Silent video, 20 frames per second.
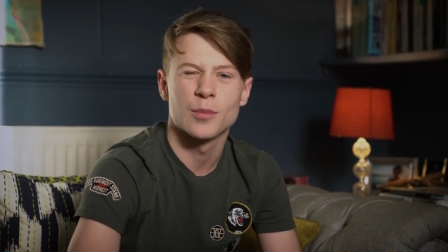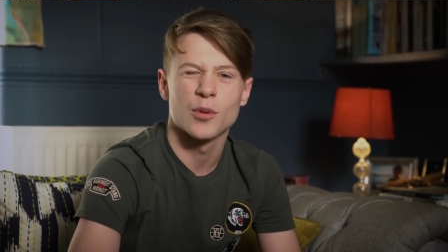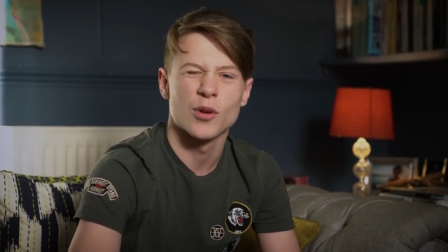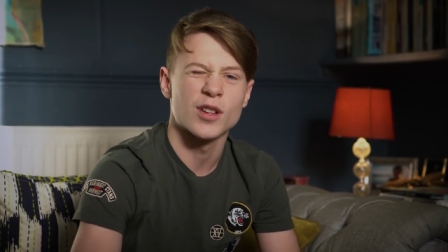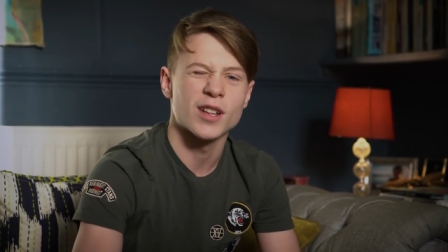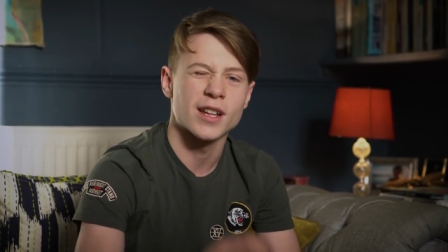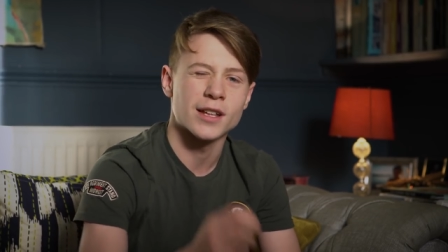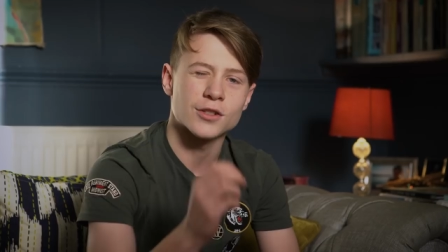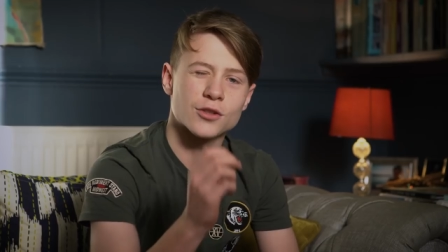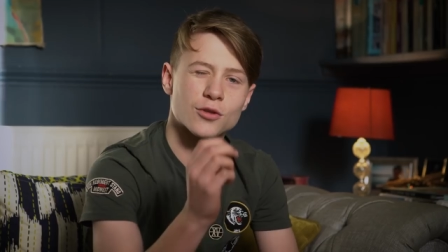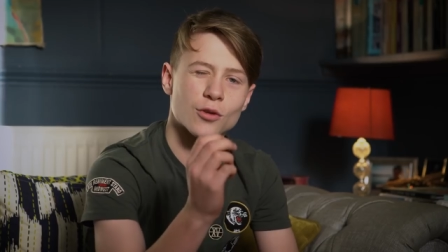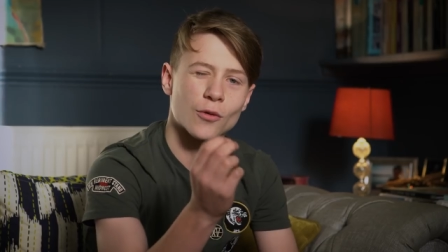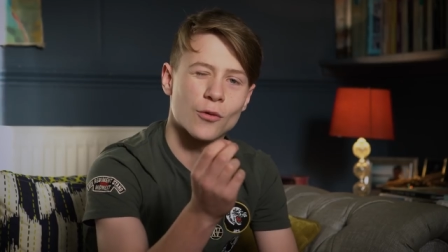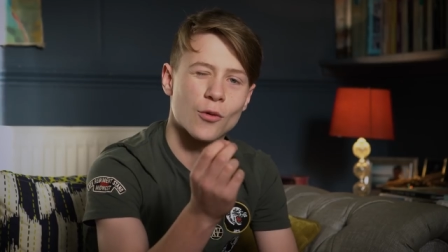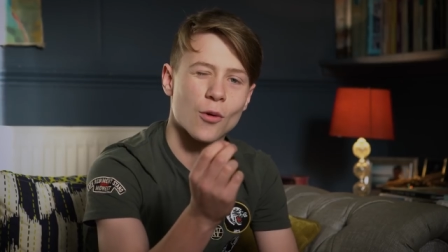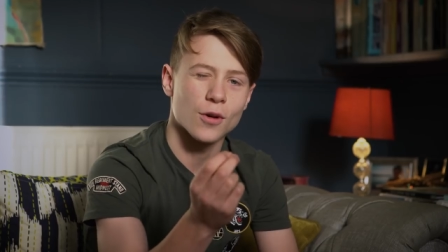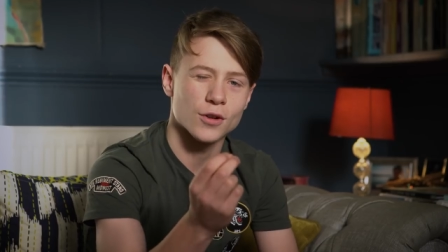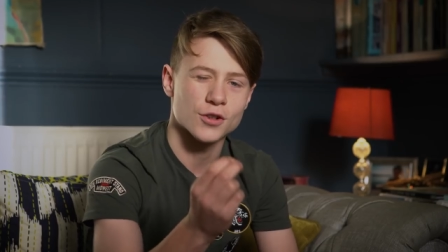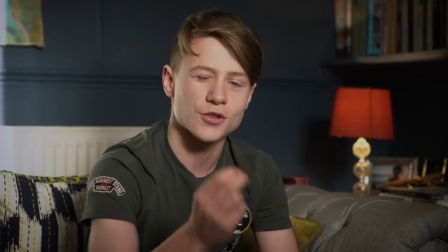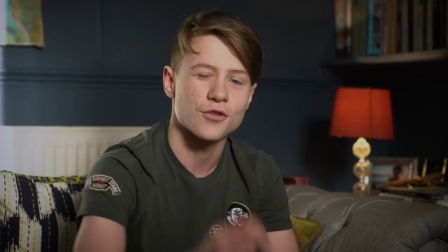but it's sort of
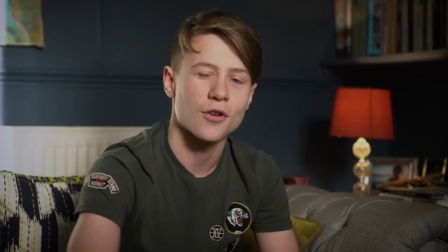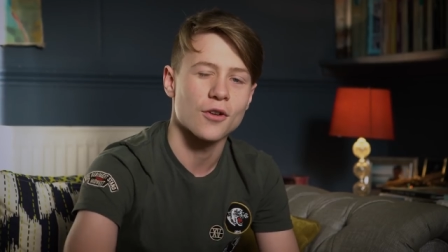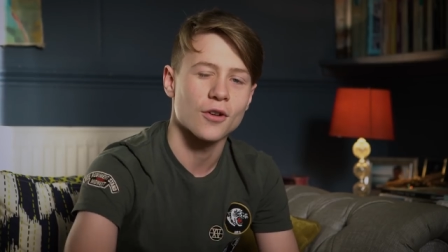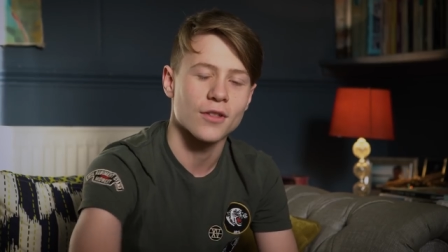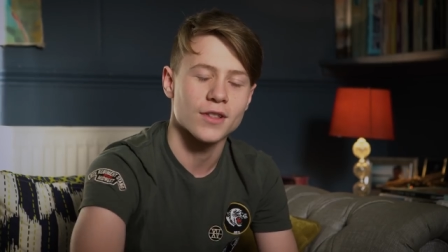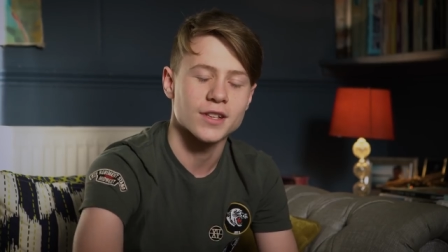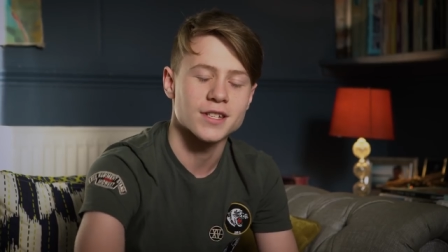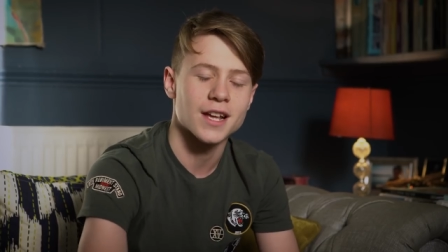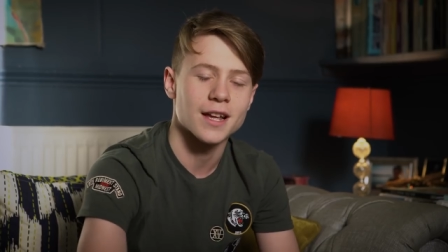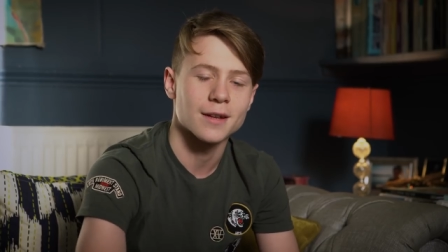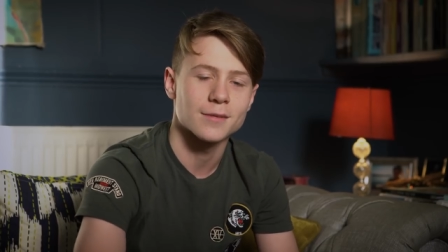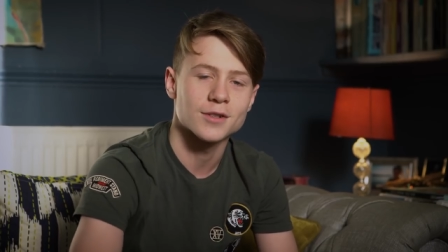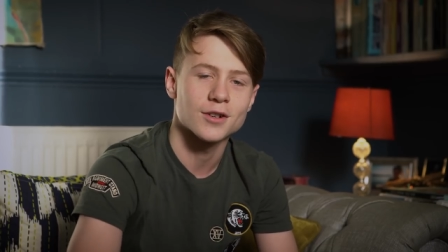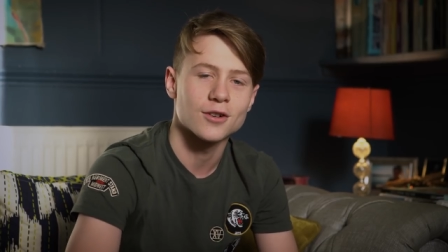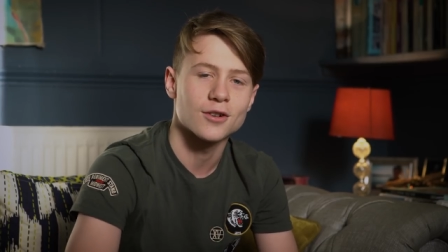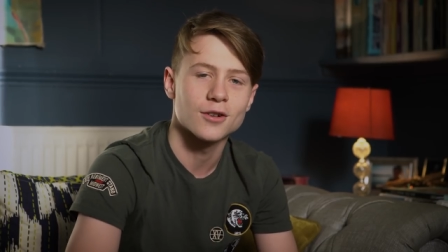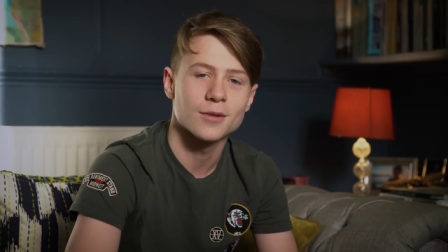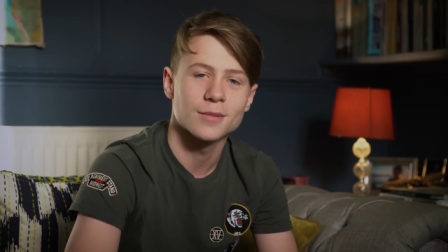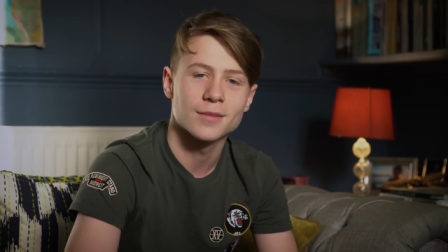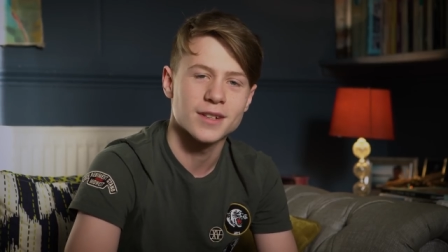quite strong at the same
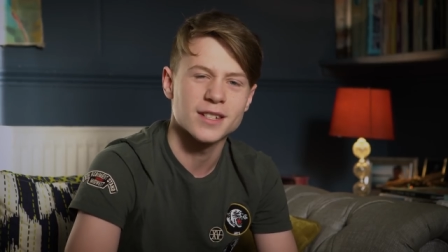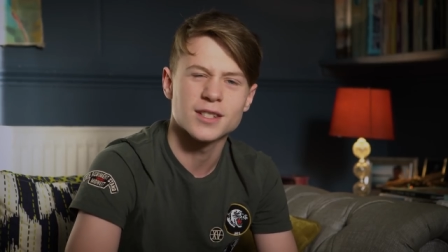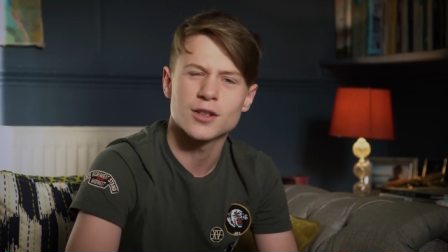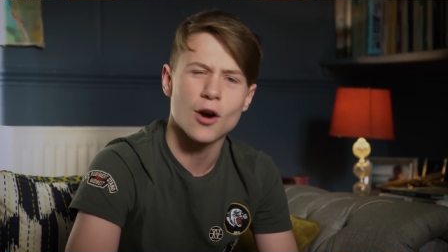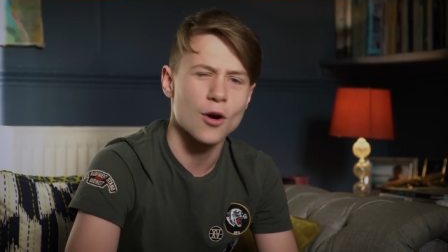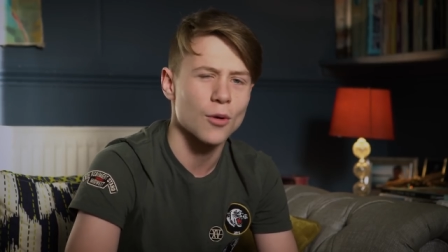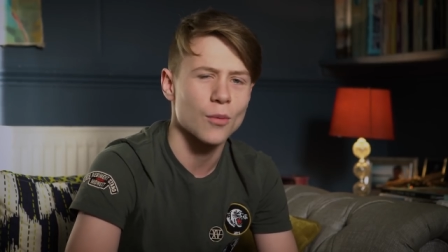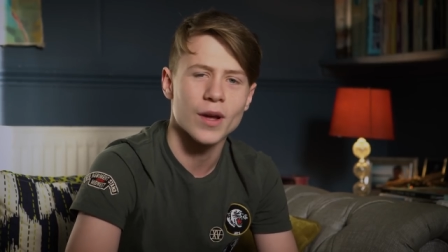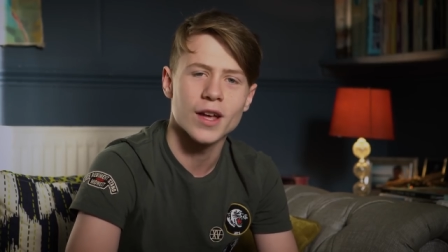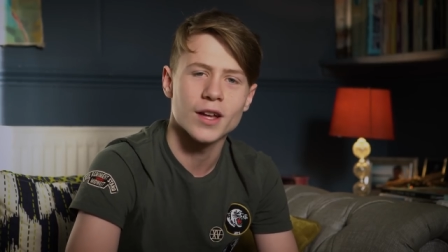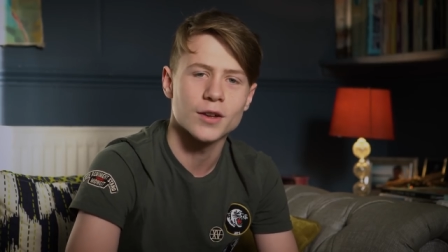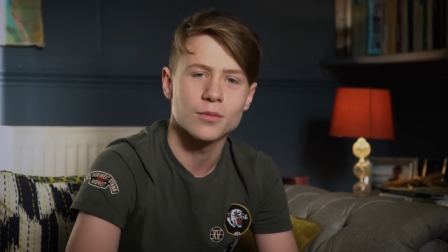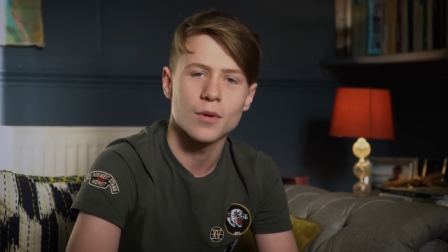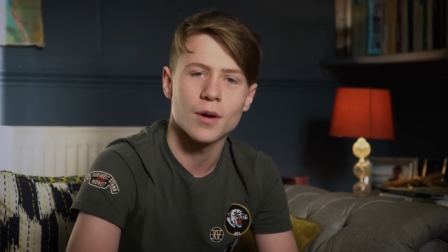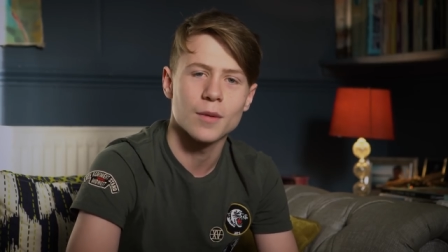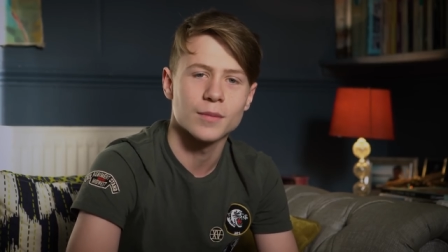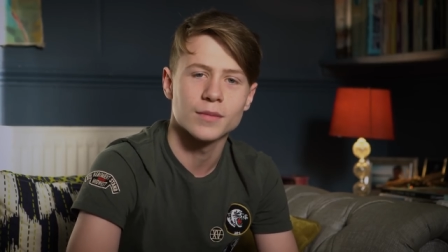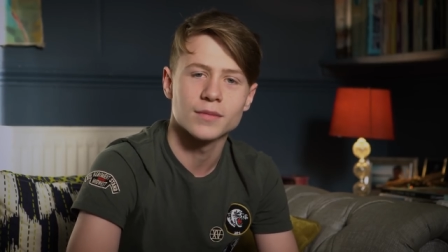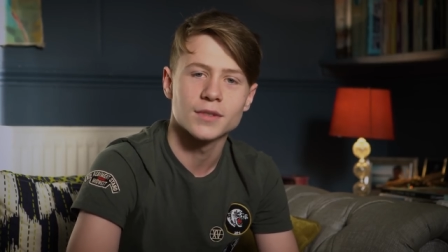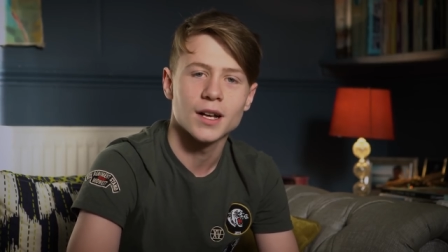time. He's got a weird
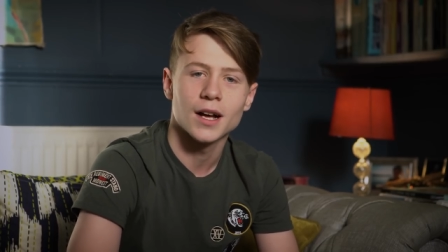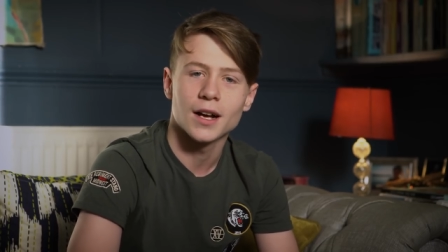one.